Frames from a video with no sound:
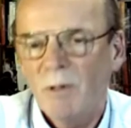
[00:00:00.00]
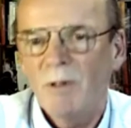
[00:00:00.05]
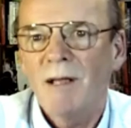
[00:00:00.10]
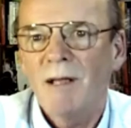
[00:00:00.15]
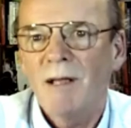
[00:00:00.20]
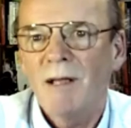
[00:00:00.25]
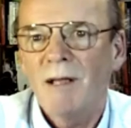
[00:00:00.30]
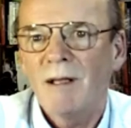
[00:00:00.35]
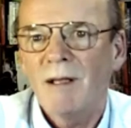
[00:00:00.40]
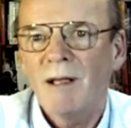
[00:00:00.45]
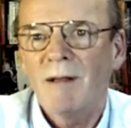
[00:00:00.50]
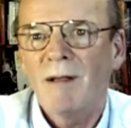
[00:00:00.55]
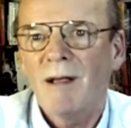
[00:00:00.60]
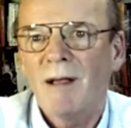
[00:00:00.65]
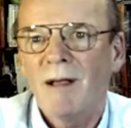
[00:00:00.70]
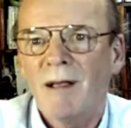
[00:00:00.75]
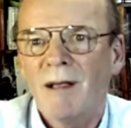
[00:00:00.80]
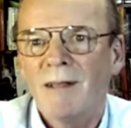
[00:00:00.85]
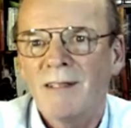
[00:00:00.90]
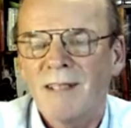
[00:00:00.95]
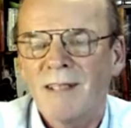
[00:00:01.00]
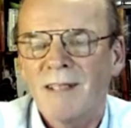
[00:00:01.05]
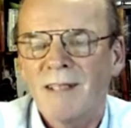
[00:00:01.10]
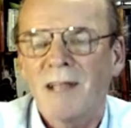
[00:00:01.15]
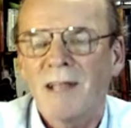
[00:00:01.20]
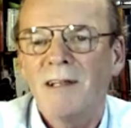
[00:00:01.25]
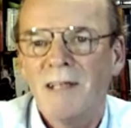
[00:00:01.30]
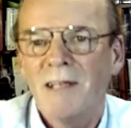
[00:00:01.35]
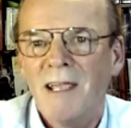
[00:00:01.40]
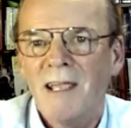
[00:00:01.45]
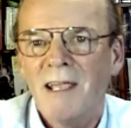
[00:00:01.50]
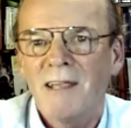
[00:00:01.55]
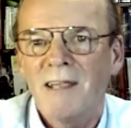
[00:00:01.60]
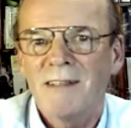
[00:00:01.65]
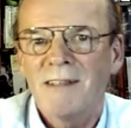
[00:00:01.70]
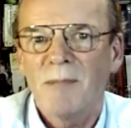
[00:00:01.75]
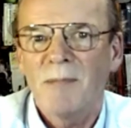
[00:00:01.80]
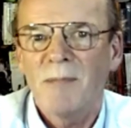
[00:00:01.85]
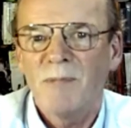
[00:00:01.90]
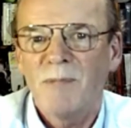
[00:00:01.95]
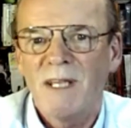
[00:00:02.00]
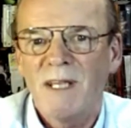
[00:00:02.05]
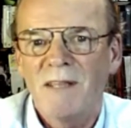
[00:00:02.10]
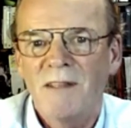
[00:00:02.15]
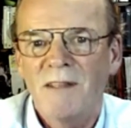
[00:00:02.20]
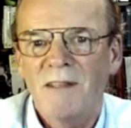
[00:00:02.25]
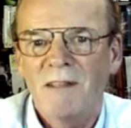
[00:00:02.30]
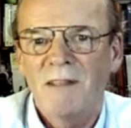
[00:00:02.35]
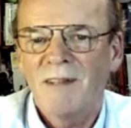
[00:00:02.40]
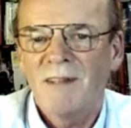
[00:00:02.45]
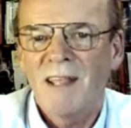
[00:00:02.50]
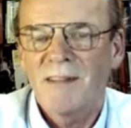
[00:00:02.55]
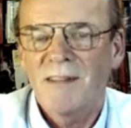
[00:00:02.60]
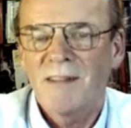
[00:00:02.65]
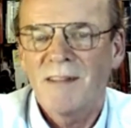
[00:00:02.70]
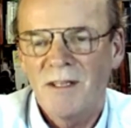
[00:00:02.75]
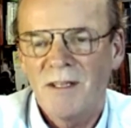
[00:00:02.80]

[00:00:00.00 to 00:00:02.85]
are suddenly accepting that that's the new norm.